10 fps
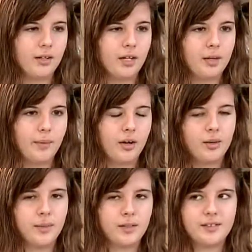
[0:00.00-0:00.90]
like about her
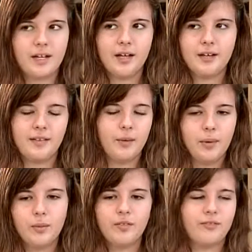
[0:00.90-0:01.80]
personality that we
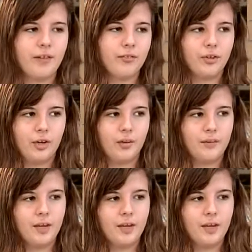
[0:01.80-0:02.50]
would have never known.